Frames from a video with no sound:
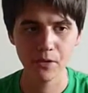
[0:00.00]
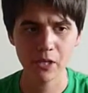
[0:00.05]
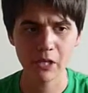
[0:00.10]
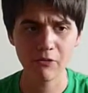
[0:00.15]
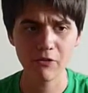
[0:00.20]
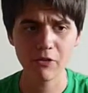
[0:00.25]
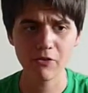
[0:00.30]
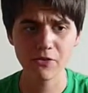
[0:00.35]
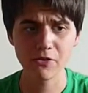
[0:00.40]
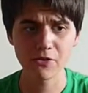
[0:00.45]

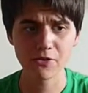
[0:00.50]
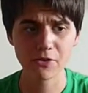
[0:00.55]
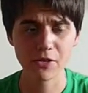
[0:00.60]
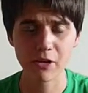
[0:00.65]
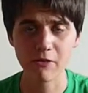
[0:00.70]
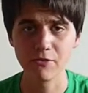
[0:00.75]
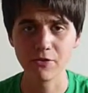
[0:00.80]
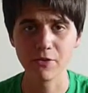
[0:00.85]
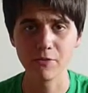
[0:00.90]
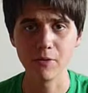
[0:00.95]
If this was
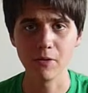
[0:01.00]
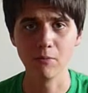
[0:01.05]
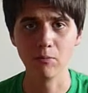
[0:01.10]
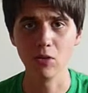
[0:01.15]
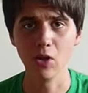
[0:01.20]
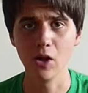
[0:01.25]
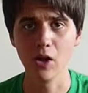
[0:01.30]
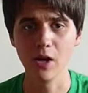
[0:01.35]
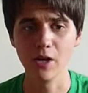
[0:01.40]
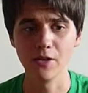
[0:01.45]
given to me
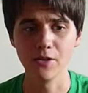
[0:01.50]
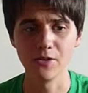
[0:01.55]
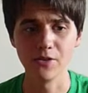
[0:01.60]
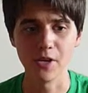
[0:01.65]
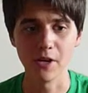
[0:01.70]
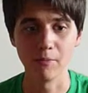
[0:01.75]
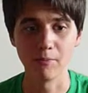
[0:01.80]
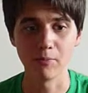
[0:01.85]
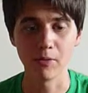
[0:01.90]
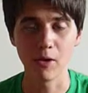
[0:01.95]
blind,
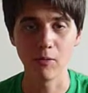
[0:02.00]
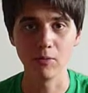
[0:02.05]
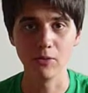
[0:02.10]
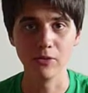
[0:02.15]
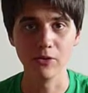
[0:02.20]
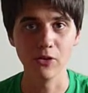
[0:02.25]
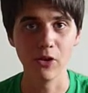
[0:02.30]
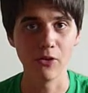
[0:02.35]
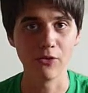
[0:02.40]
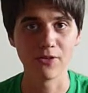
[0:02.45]
I'd
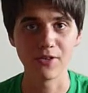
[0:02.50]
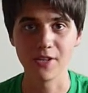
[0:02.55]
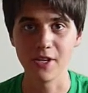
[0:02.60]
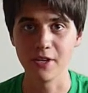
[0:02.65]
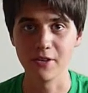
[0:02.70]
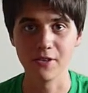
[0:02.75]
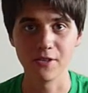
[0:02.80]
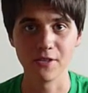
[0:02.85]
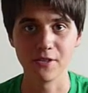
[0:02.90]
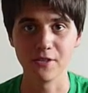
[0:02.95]
probably not
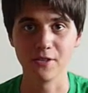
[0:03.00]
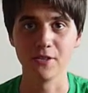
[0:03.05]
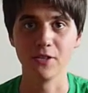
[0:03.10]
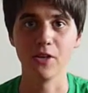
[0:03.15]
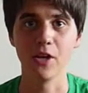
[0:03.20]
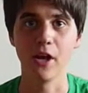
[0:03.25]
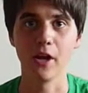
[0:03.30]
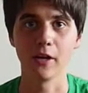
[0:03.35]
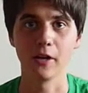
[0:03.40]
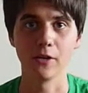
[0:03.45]
say this is a
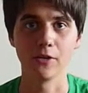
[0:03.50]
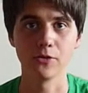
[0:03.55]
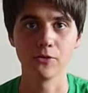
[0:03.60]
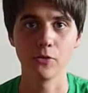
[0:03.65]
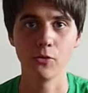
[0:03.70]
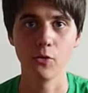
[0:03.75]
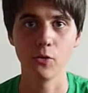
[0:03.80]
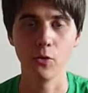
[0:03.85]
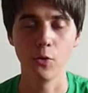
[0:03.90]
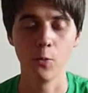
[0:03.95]
lager at
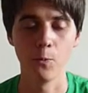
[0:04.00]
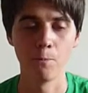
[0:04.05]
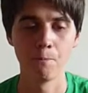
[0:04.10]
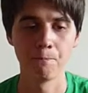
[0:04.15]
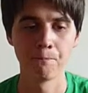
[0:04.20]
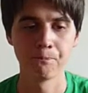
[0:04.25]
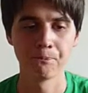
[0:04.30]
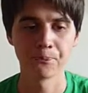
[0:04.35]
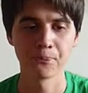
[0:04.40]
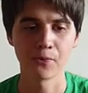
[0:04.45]
all.
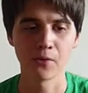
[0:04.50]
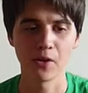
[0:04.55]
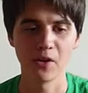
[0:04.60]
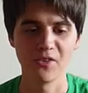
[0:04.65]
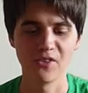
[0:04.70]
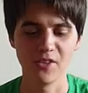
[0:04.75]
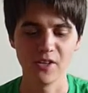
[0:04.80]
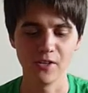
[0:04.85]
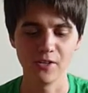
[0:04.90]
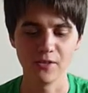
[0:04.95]

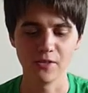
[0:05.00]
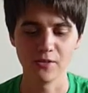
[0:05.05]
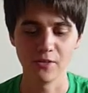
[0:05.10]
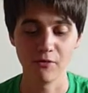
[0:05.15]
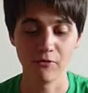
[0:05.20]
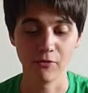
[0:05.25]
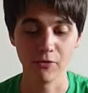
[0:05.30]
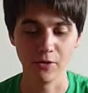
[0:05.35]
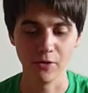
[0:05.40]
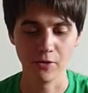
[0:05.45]
It tastes
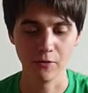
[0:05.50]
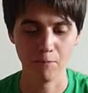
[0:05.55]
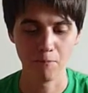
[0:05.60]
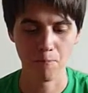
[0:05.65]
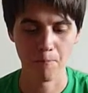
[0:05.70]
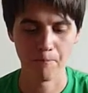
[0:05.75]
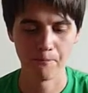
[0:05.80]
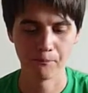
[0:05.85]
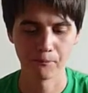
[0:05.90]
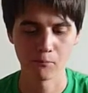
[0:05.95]
differently.
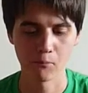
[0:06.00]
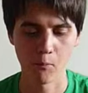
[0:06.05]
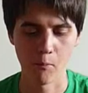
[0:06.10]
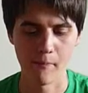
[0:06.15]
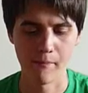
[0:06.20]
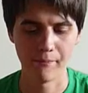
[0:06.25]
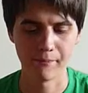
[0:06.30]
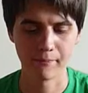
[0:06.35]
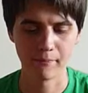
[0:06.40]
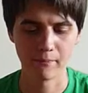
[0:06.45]

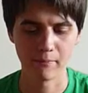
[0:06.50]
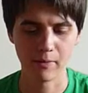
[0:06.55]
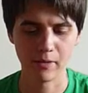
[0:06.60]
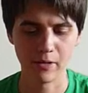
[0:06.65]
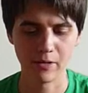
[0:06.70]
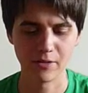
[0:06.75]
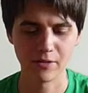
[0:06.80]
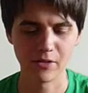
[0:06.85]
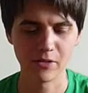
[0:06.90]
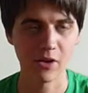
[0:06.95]

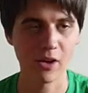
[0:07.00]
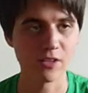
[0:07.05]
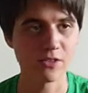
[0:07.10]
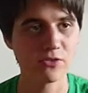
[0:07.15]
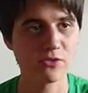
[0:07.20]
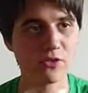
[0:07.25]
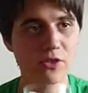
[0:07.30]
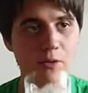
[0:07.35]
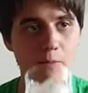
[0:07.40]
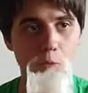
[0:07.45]
But, you know,
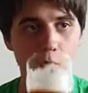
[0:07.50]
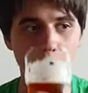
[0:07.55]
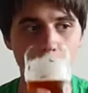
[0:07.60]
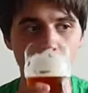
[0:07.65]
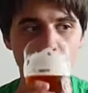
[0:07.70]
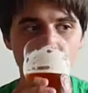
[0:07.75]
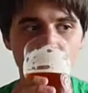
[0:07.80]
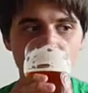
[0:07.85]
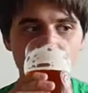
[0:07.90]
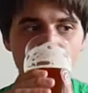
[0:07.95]
after drinking more
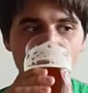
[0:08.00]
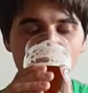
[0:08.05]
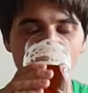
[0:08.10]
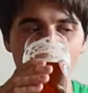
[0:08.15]
of it,